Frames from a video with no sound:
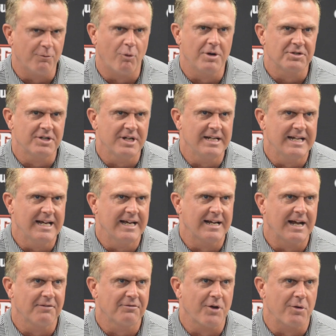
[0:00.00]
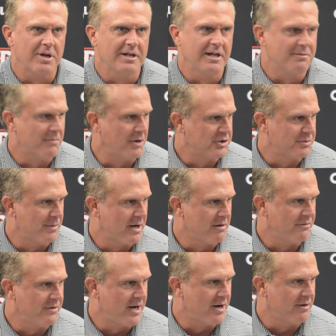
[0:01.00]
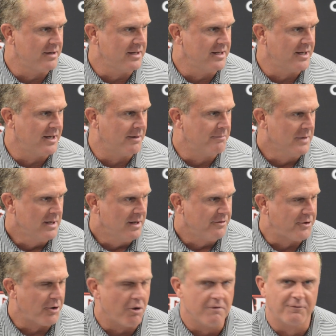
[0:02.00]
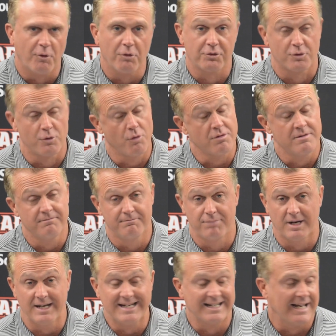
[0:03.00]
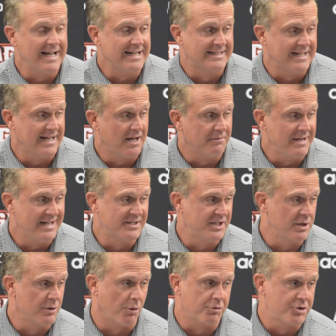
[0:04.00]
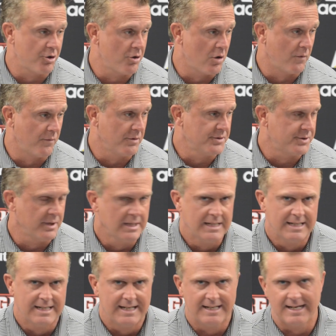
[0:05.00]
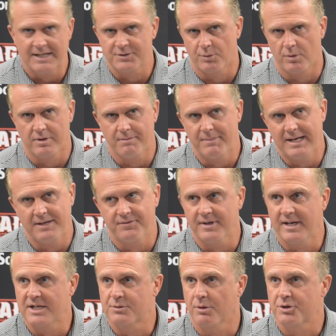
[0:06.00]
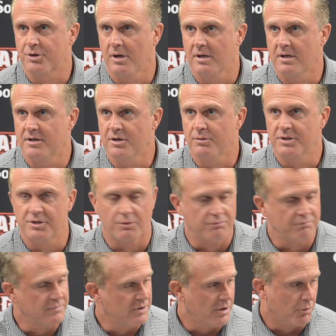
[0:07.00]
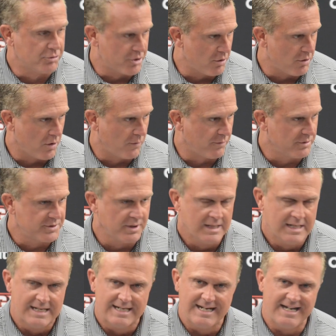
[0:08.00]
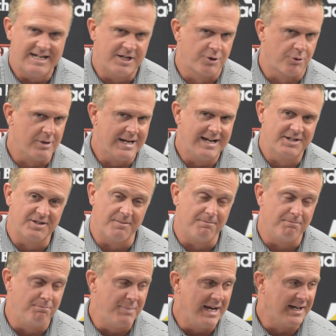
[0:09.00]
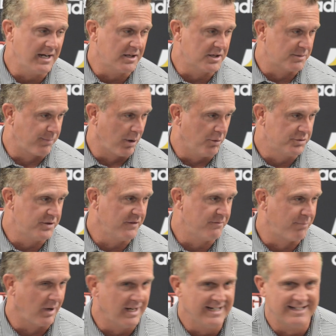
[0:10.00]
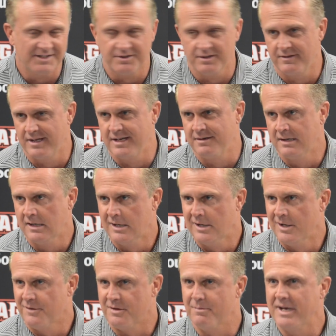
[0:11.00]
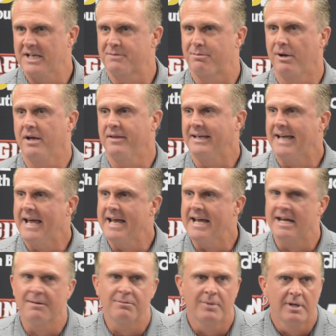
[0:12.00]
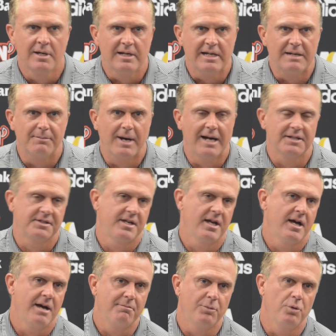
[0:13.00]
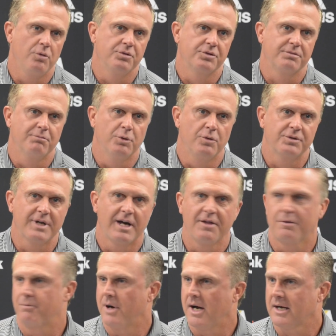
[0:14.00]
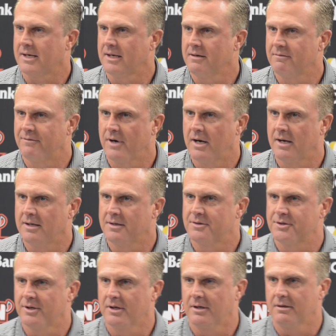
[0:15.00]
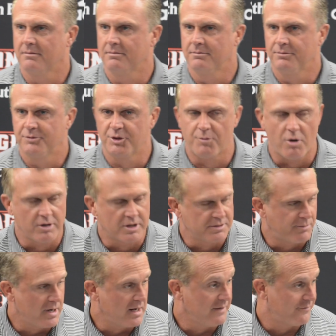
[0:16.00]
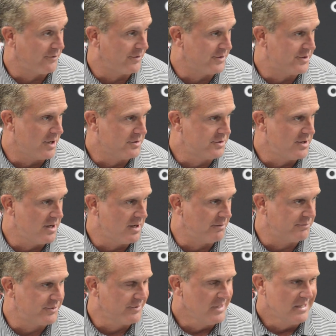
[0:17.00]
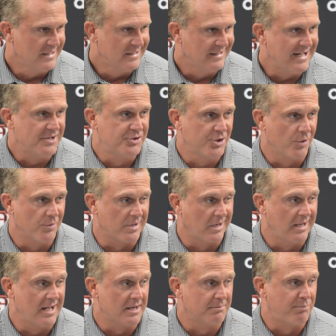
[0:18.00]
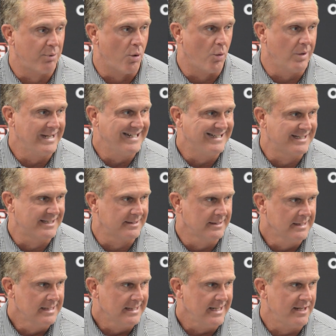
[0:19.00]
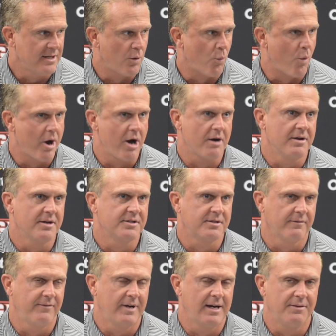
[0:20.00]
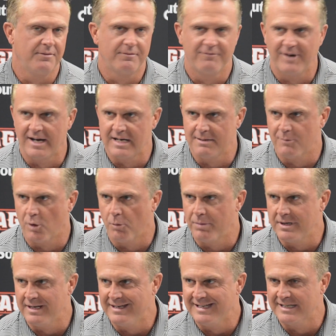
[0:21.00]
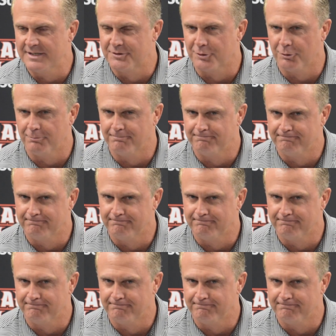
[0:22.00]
And once he did, I thought he did much better there in the third and fourth quarter and played lights out, had zero turnovers. And that's one of the main things we're trying to do. He's no turnovers, and he created some big explosive plays. And then the biggest play of the game, he buys time, moves out of the pocket, and finds Jamarcus Bradley for the touchdowns. That showed a lot of poise and awareness to find him open in the end zone.